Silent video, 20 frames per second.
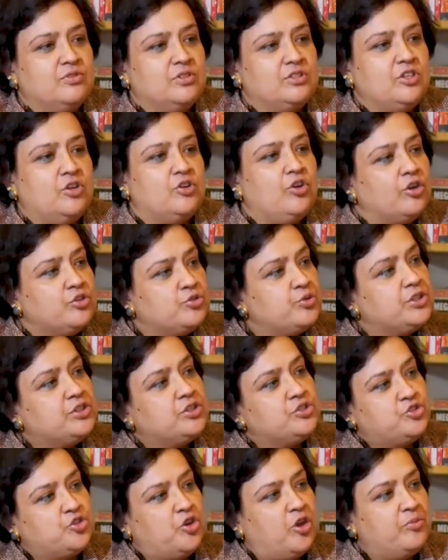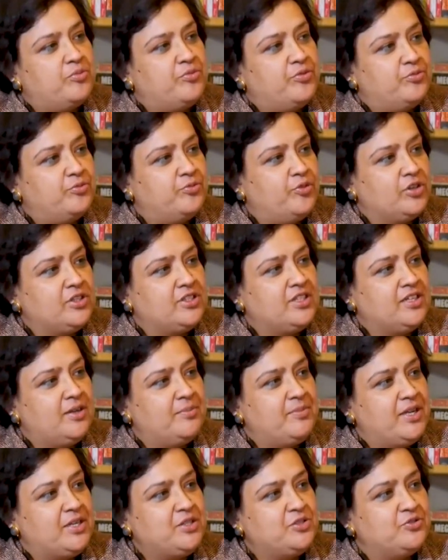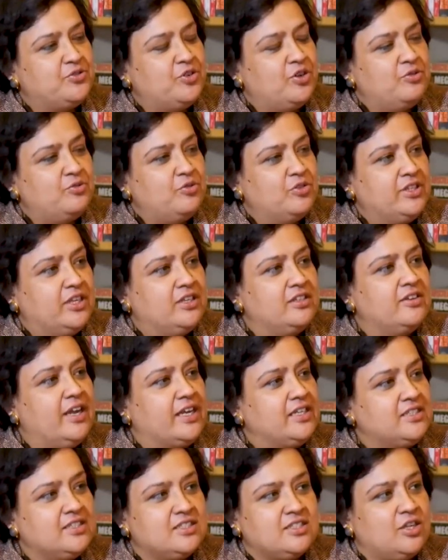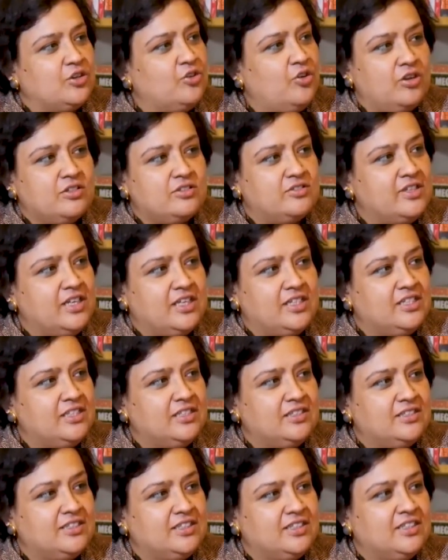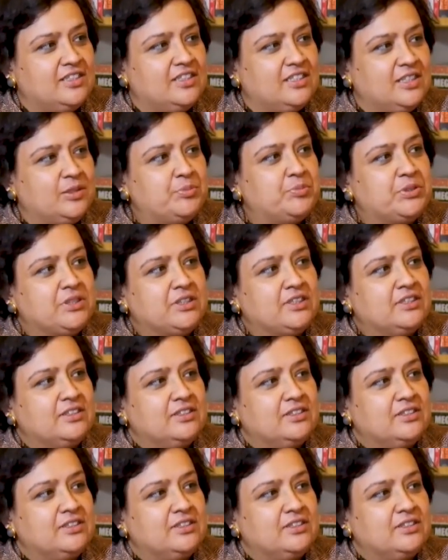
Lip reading: they're not doing the job what they are meant for? The writers are not really digging deep?